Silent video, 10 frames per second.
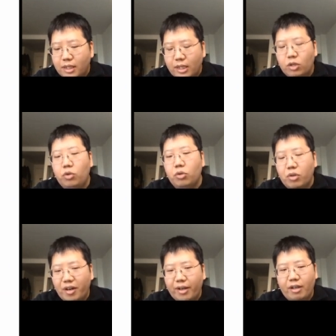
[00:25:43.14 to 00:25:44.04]

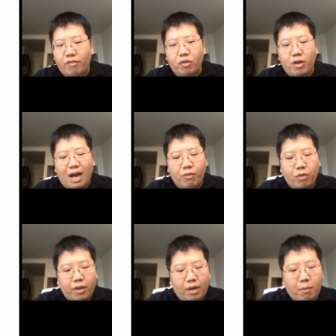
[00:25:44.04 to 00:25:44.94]
usually, if you have
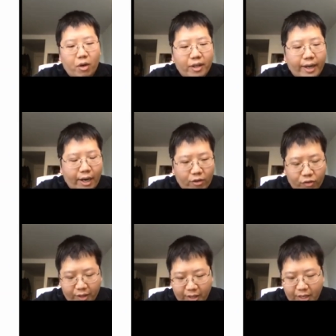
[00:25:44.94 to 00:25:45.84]
to think about it
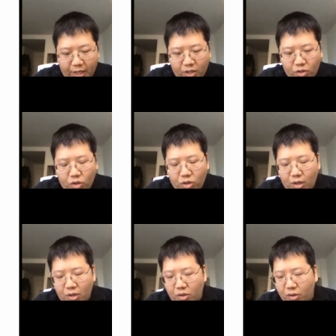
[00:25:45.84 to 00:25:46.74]
carefully, you
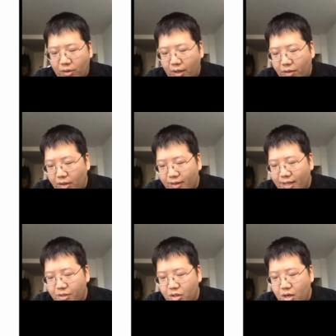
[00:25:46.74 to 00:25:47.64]
can think
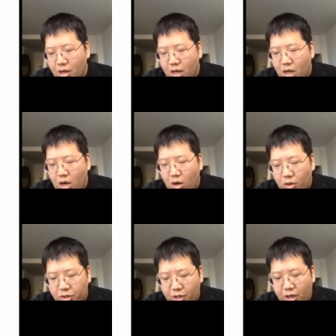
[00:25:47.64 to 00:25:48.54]
that the
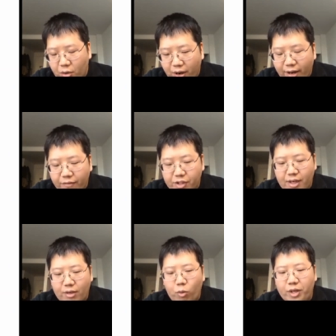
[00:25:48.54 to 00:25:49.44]
order arrives
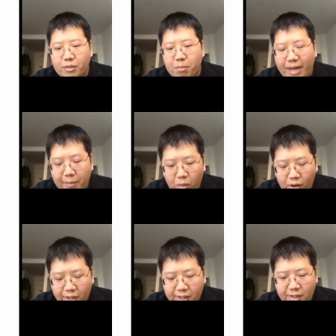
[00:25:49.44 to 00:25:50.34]
and with many
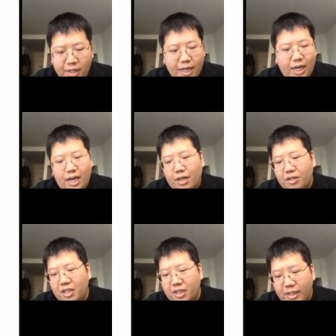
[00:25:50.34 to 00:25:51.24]
marks, and
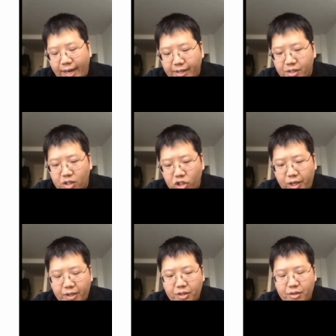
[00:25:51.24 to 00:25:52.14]
this state
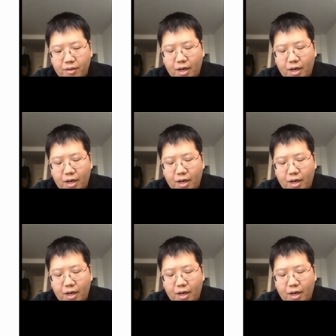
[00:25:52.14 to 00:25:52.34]
change